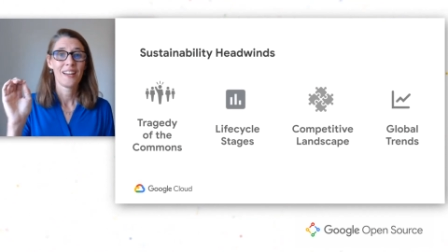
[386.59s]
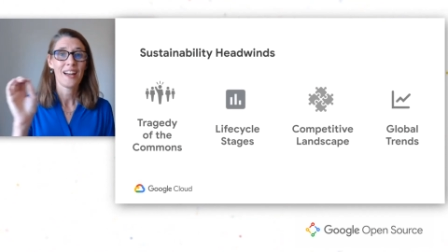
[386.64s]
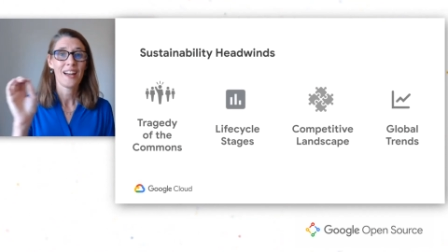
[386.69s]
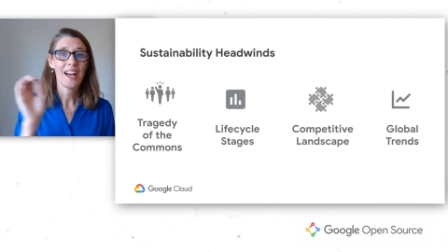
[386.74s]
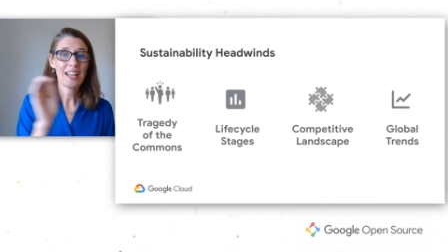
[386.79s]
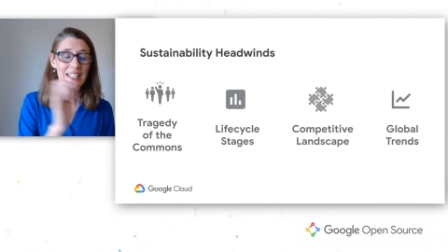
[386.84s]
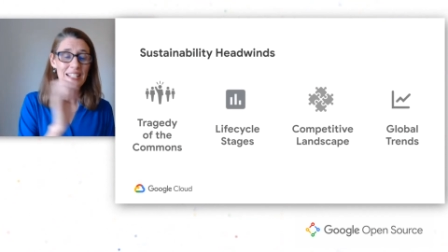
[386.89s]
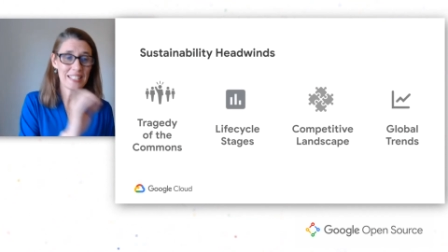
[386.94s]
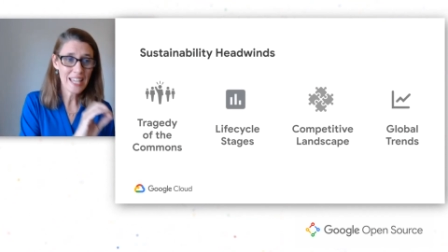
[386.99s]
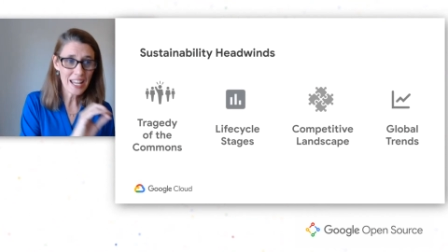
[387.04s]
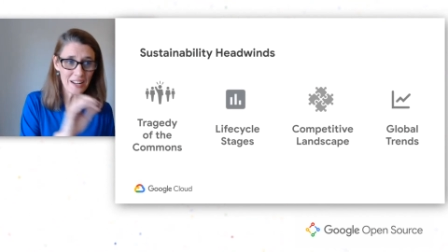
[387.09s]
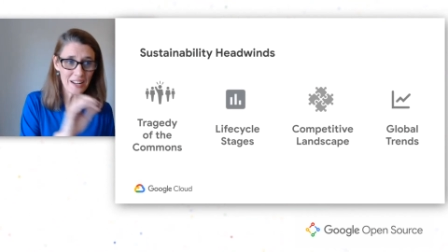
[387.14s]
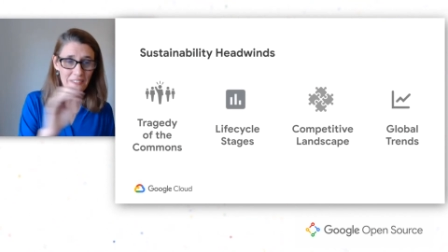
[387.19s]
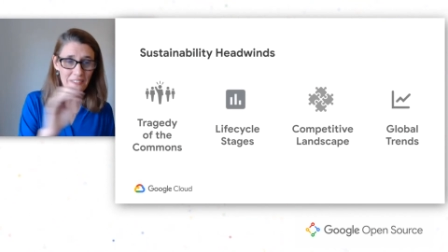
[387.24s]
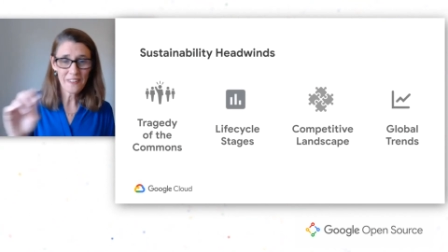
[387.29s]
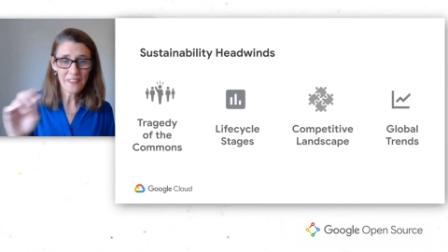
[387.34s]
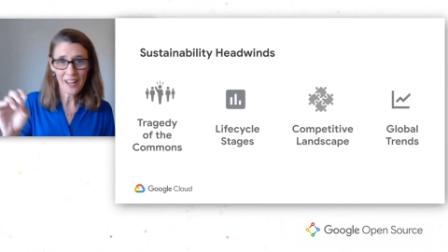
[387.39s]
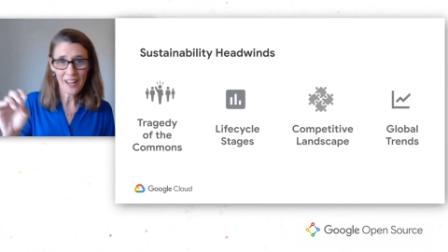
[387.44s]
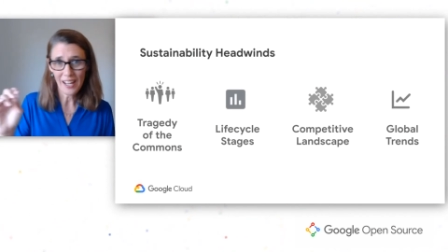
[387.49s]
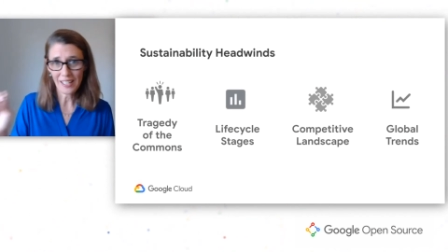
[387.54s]

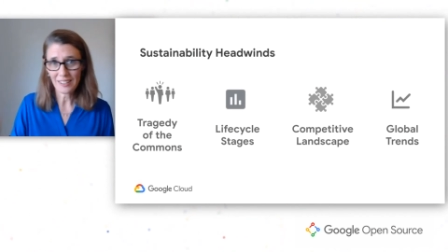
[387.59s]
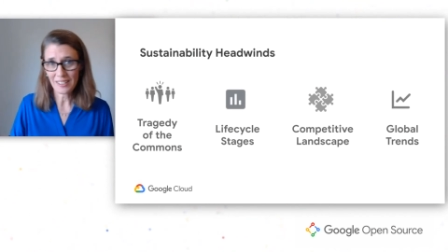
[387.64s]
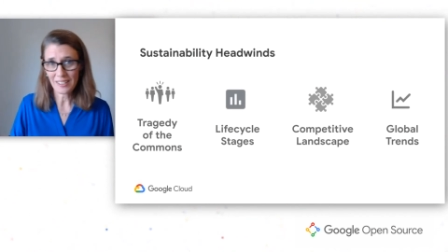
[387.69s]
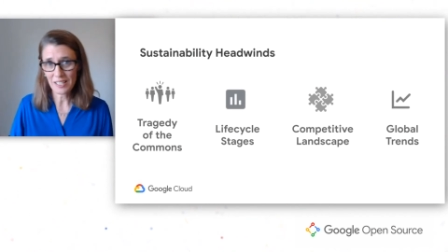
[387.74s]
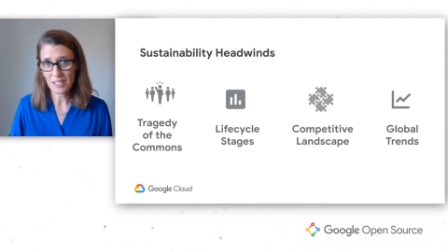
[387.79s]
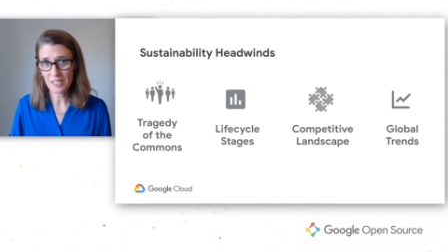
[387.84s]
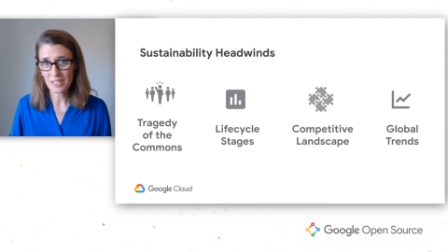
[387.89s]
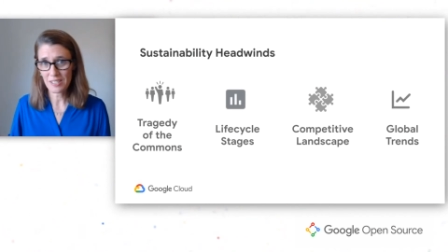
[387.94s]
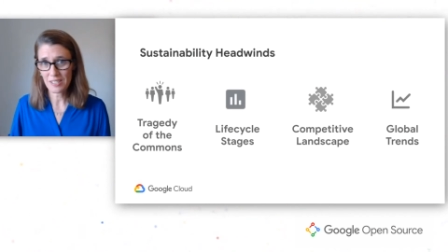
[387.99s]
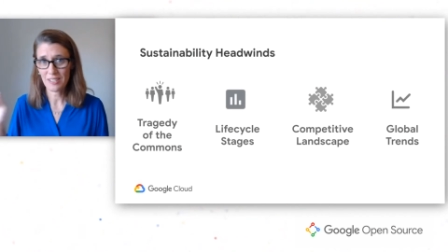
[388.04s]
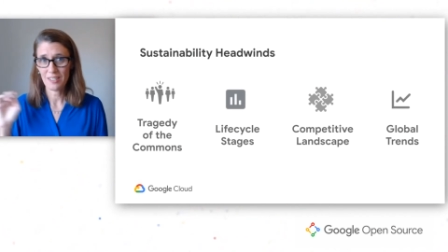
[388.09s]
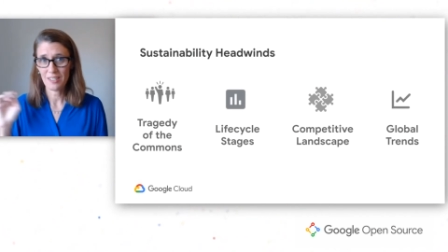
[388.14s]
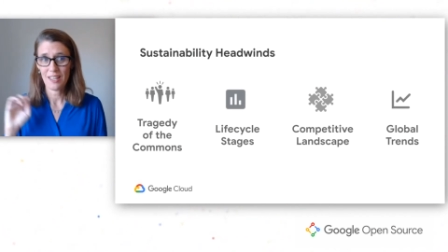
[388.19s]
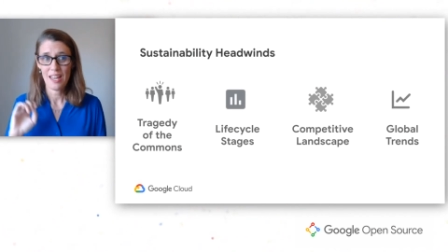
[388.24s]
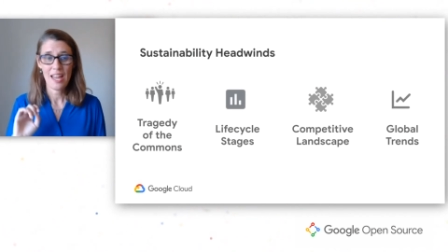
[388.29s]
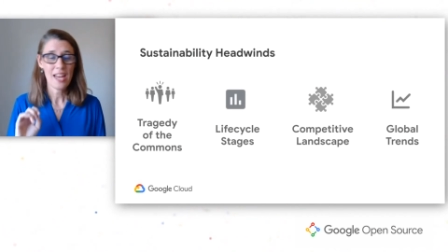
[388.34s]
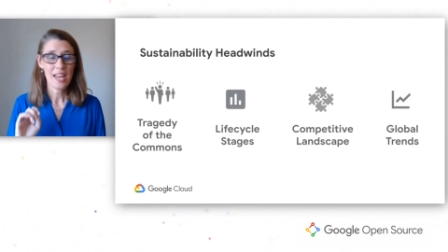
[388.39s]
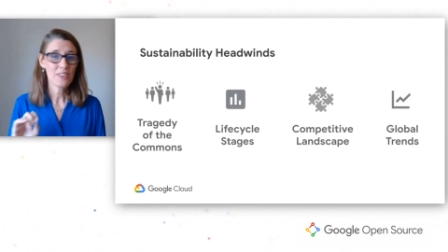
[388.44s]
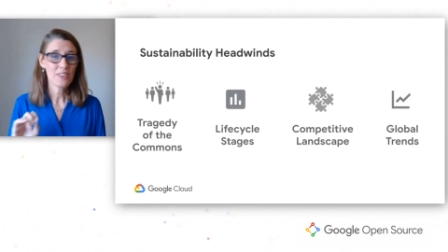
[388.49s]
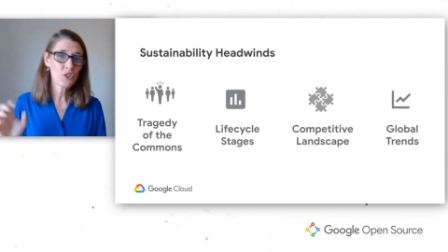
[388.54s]
identifying these.
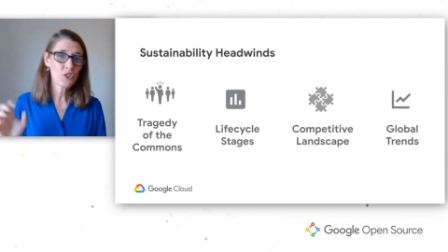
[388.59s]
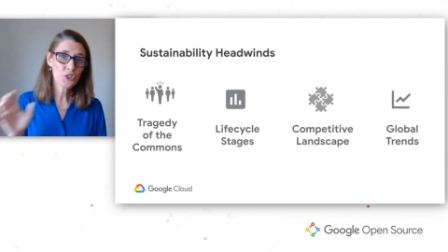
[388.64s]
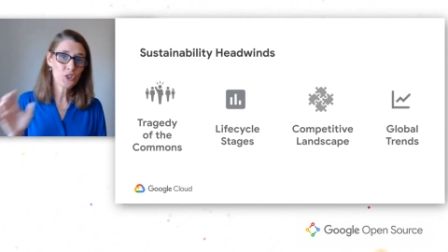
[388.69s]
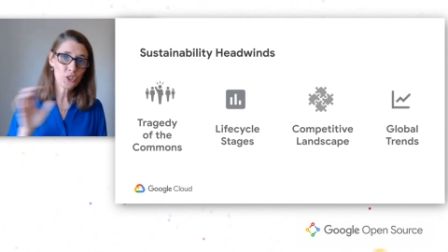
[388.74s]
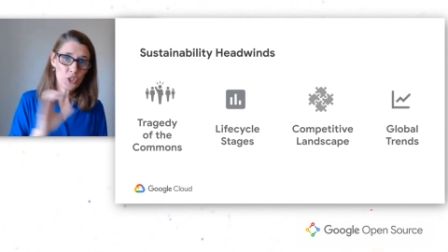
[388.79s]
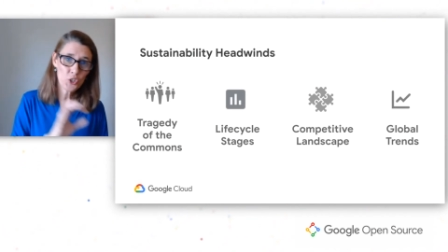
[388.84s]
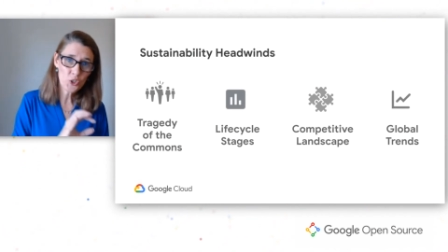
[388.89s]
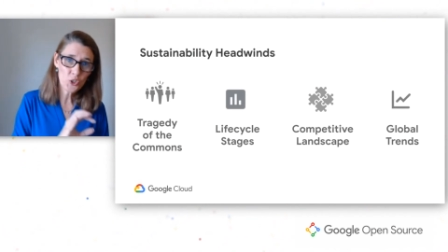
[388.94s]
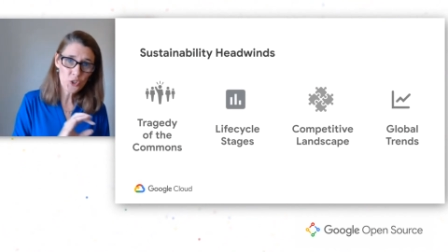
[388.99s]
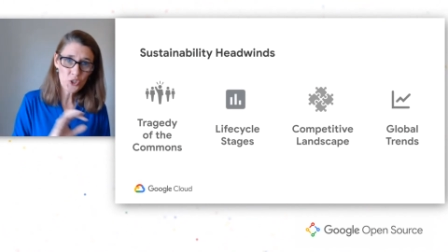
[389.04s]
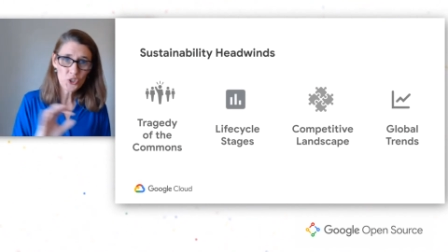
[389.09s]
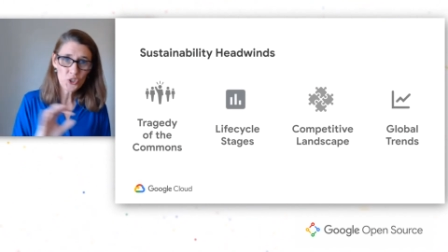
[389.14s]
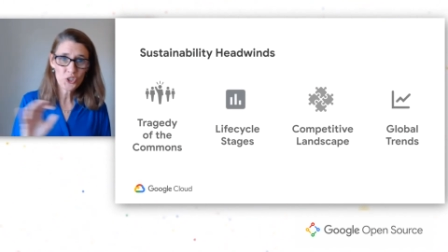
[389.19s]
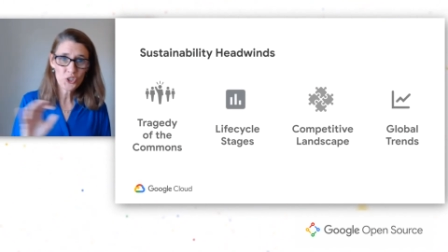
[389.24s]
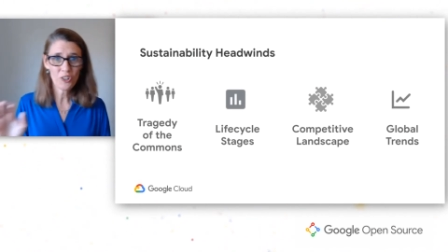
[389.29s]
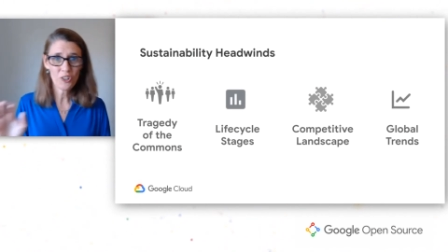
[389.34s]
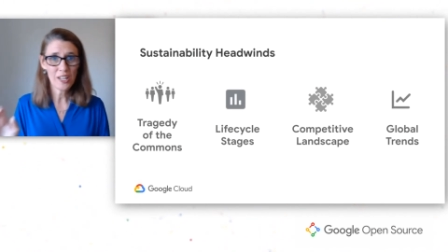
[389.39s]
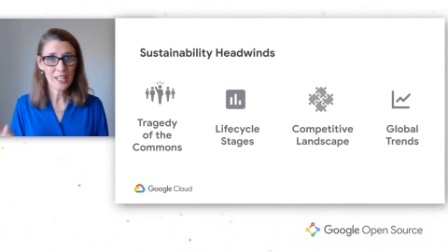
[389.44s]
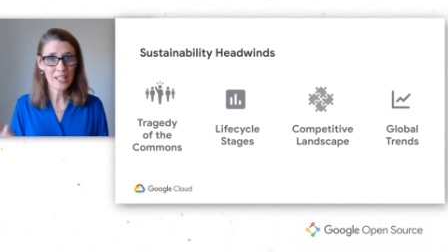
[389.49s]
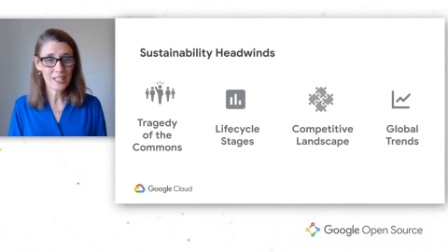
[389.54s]
And there's no
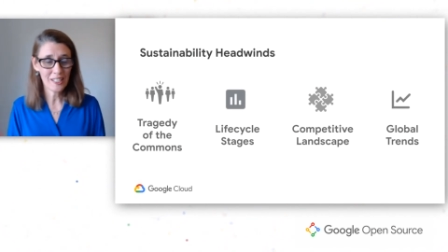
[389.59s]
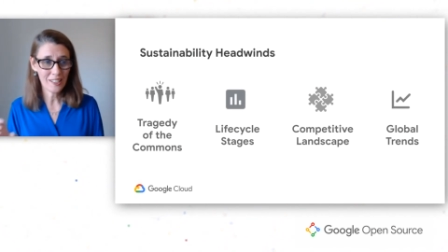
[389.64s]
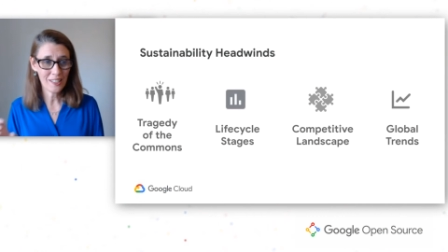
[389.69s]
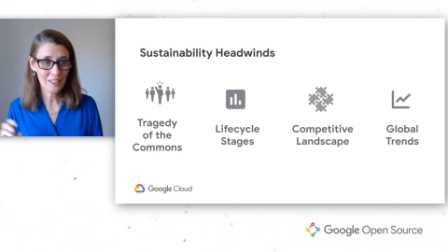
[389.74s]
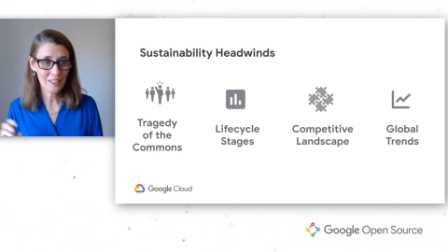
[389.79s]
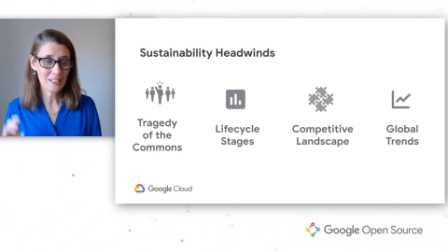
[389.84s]
training,